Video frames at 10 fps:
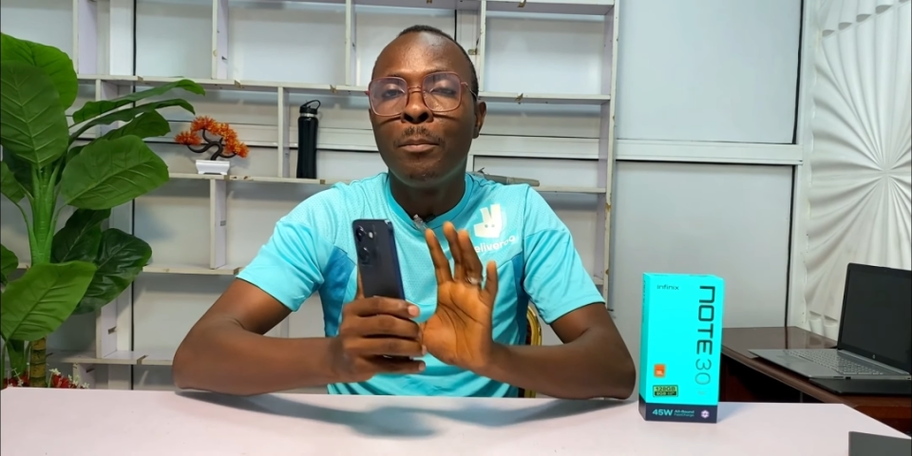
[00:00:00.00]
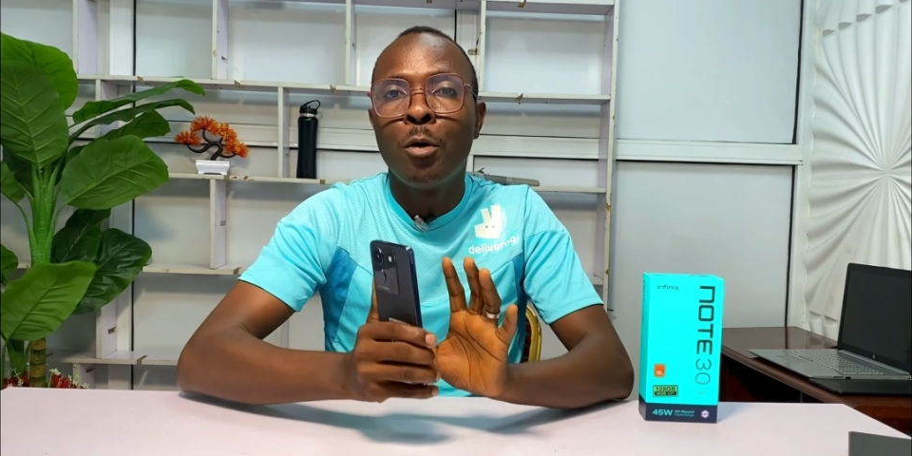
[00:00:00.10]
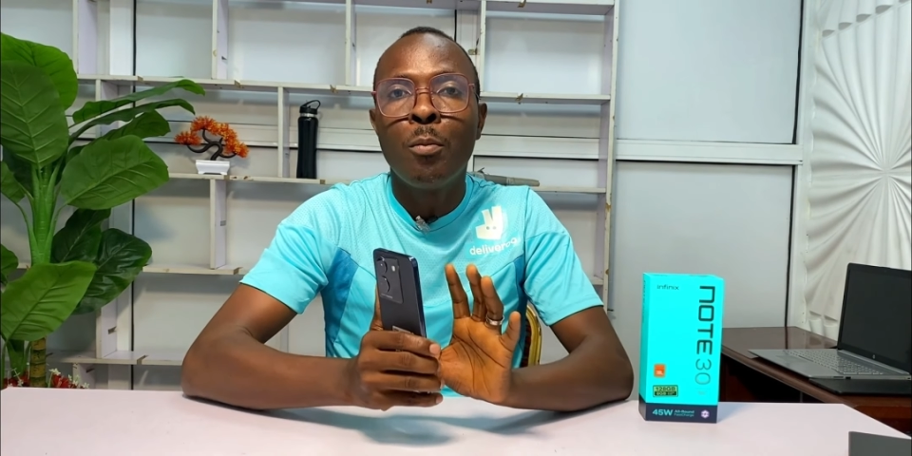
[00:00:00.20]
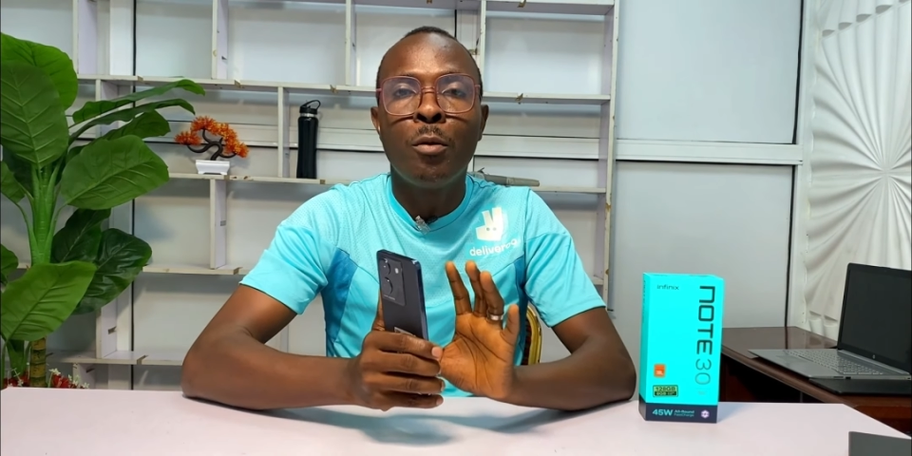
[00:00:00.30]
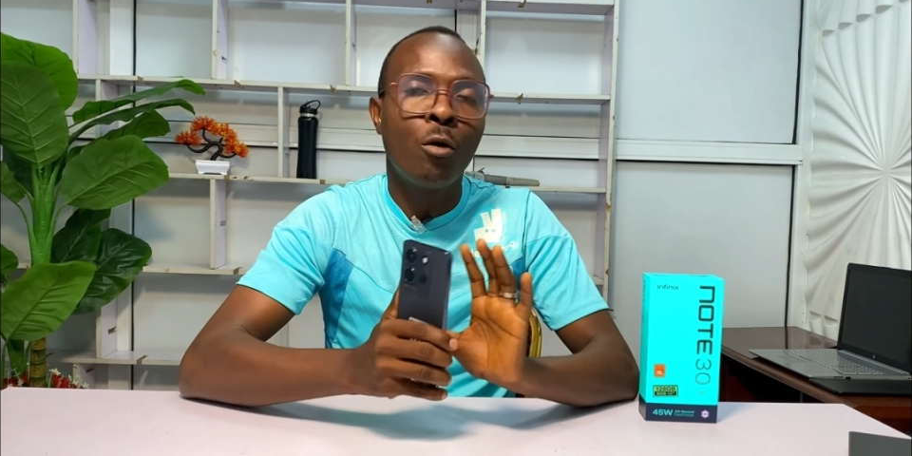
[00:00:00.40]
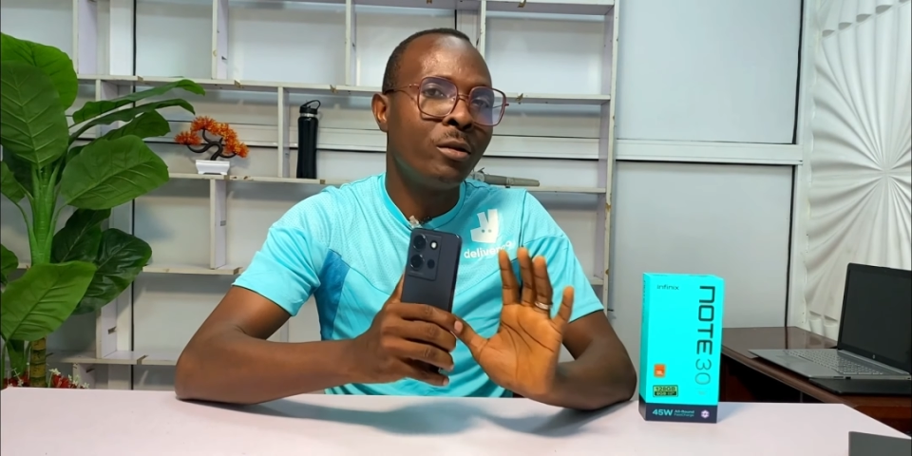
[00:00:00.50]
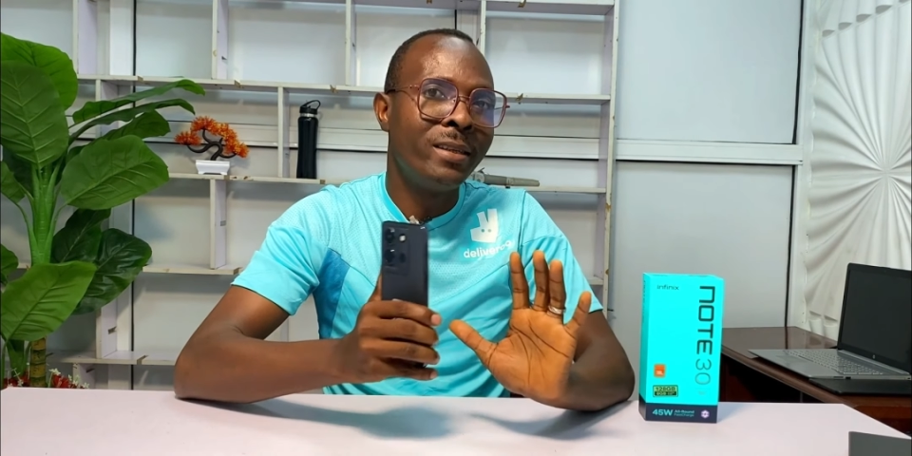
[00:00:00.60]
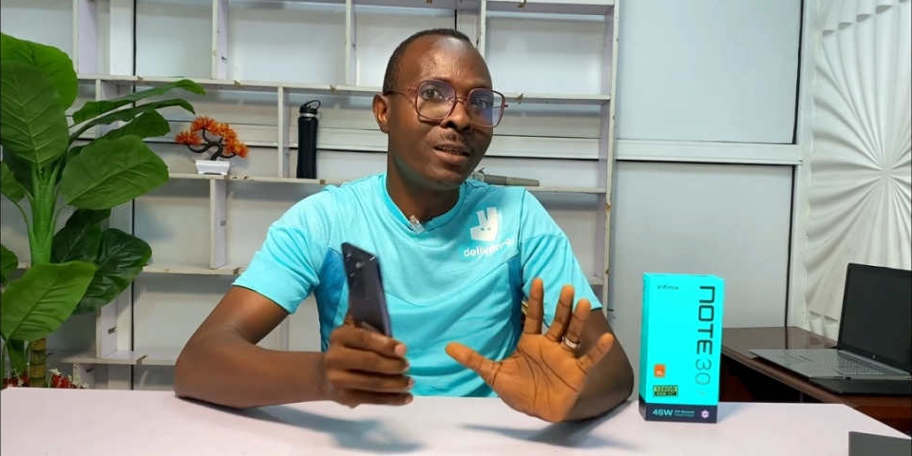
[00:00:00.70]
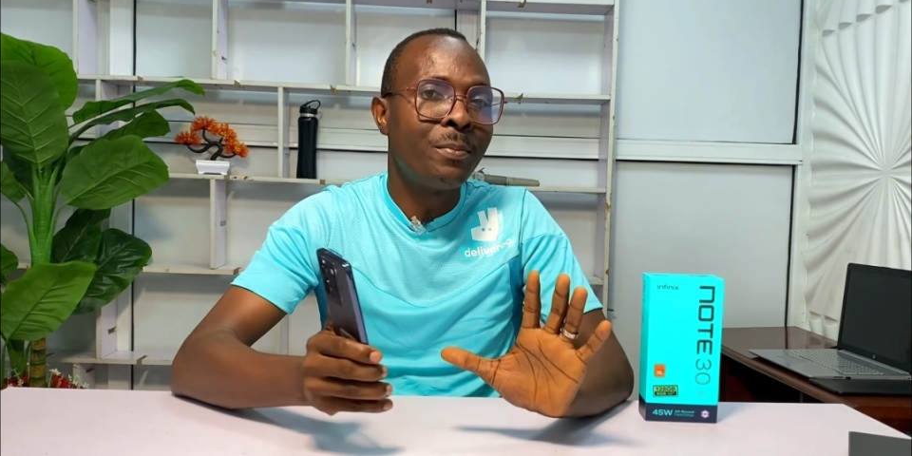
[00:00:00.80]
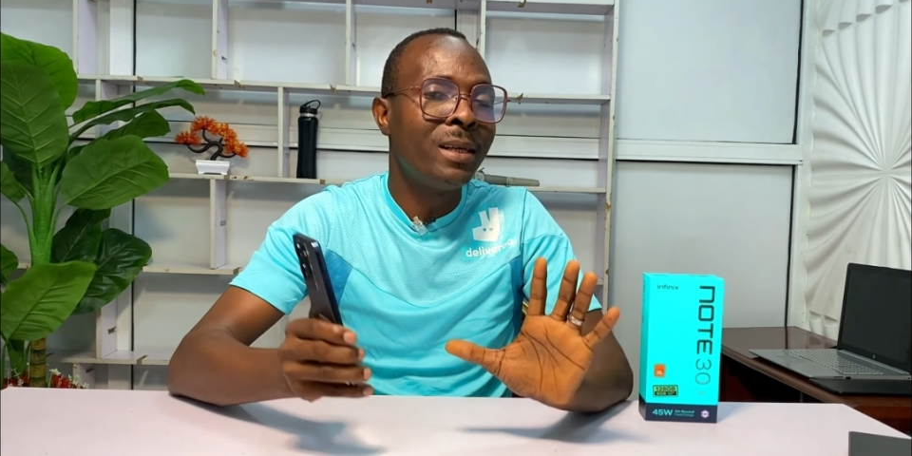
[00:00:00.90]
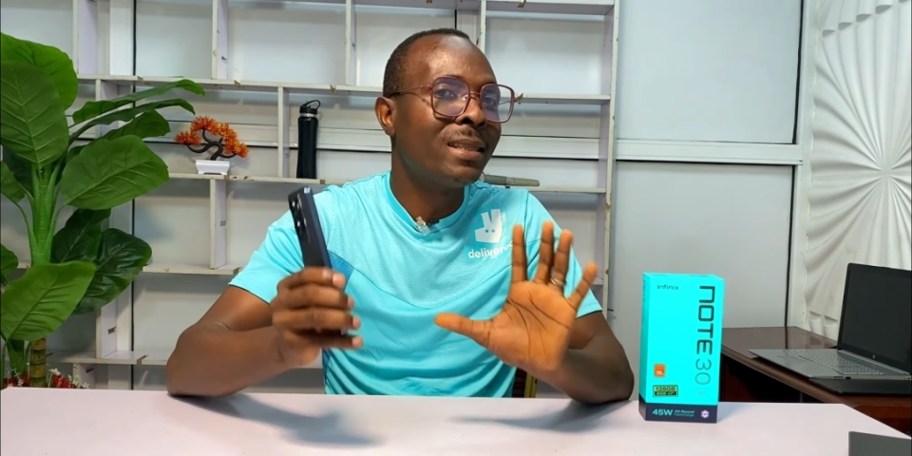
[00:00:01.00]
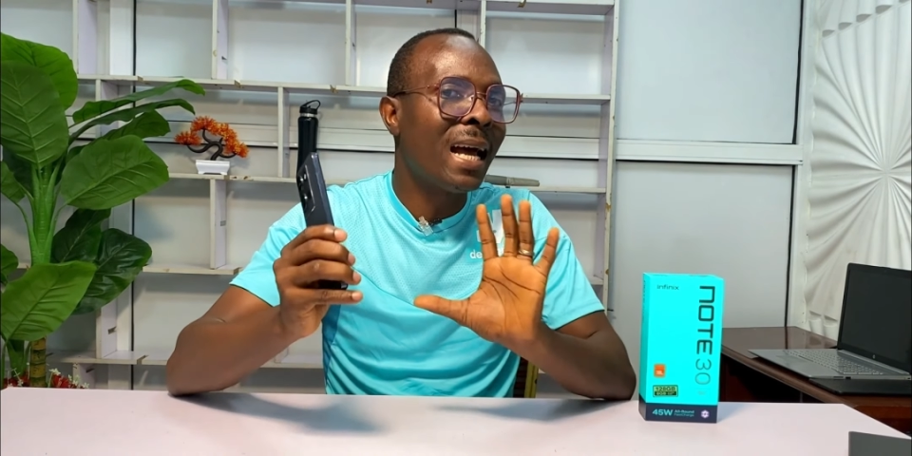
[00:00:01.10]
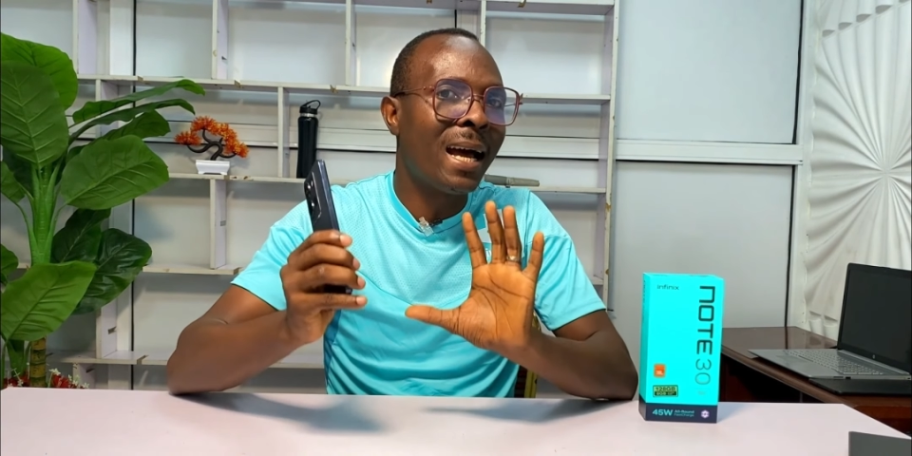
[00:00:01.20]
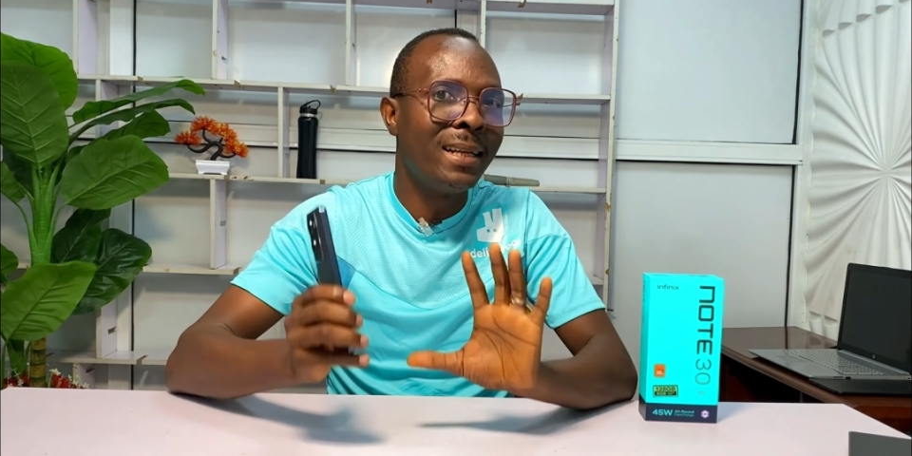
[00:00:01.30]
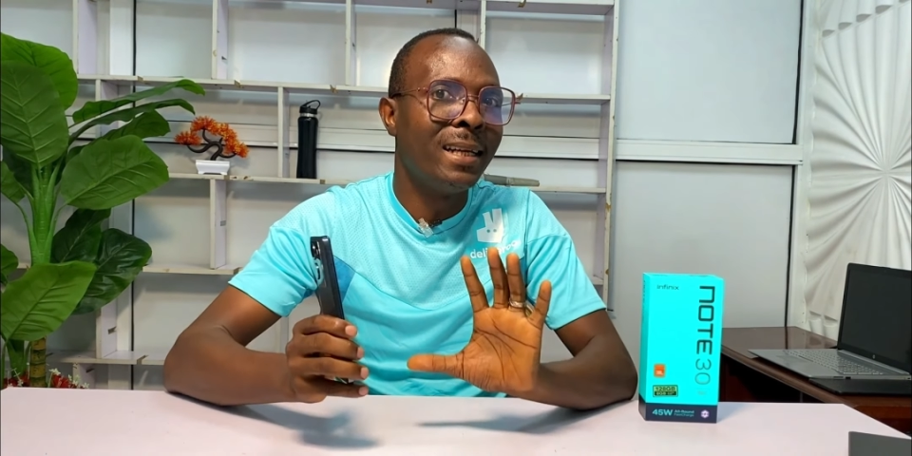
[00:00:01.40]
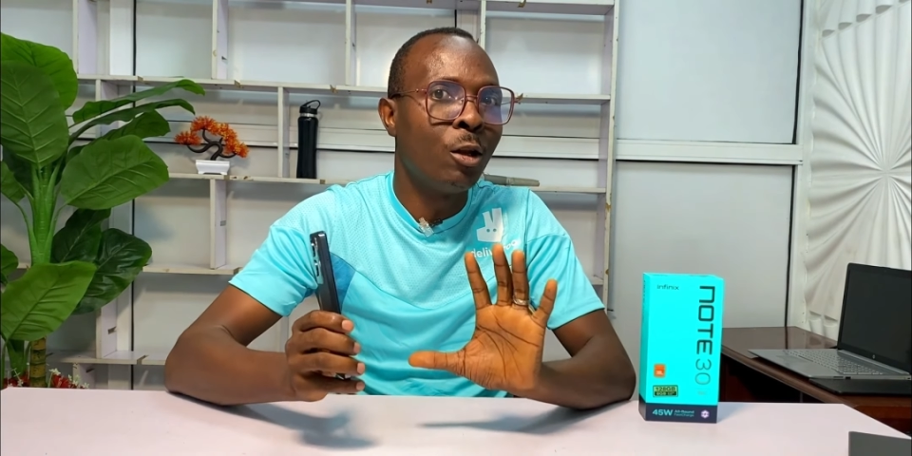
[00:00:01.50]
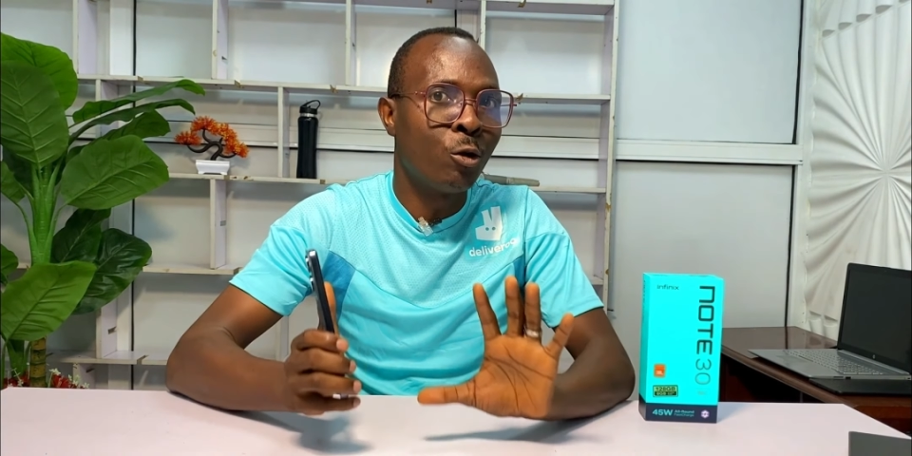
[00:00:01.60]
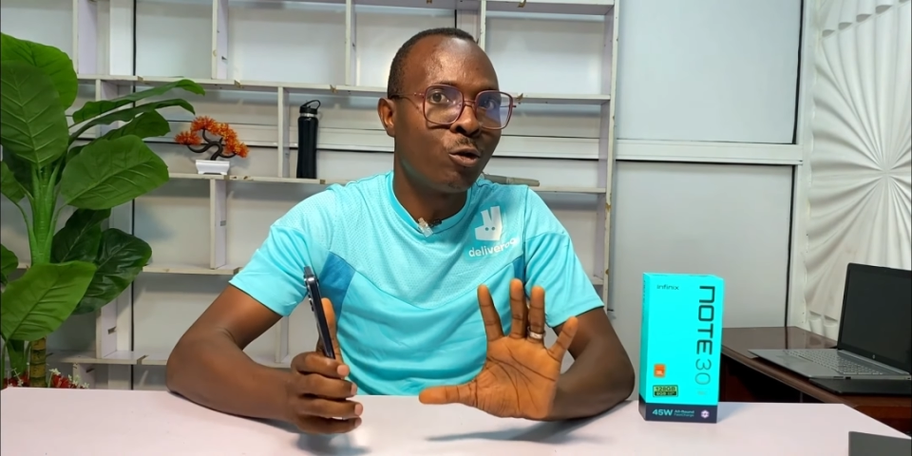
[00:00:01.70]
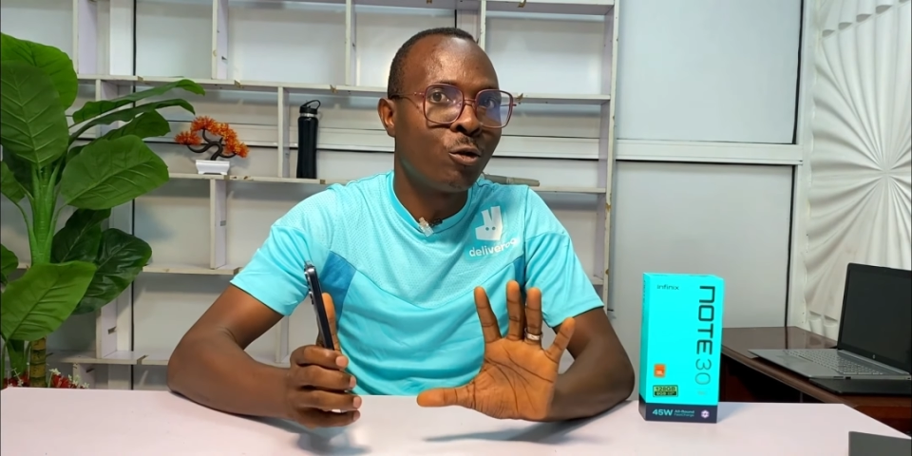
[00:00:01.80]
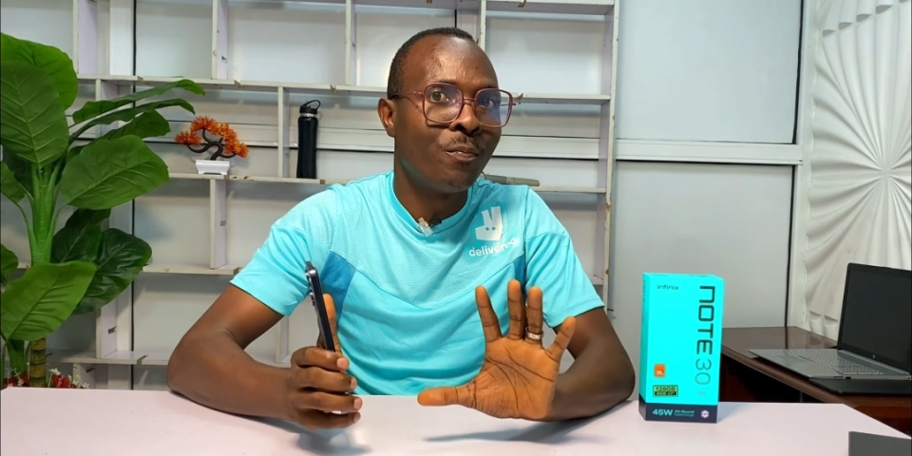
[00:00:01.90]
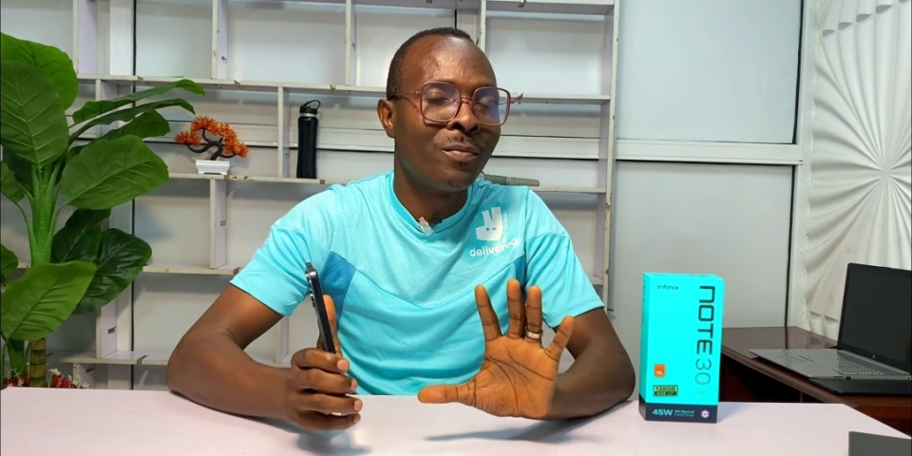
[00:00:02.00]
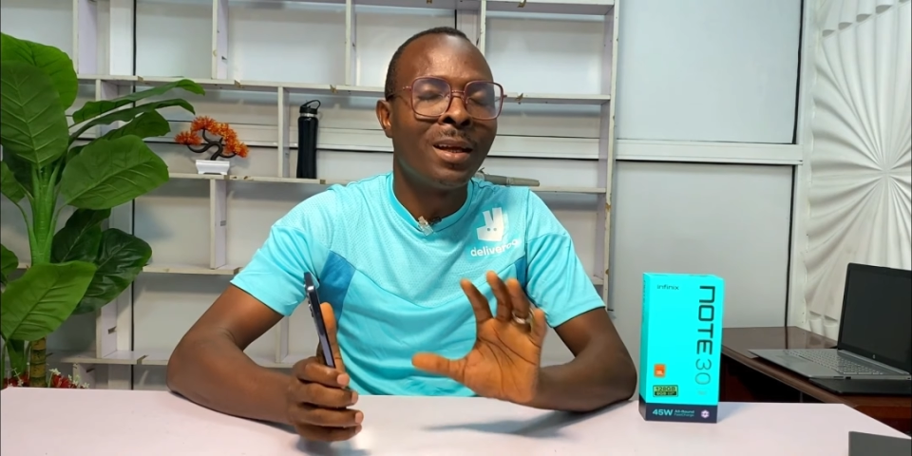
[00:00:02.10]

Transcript: pop or displays add a lot.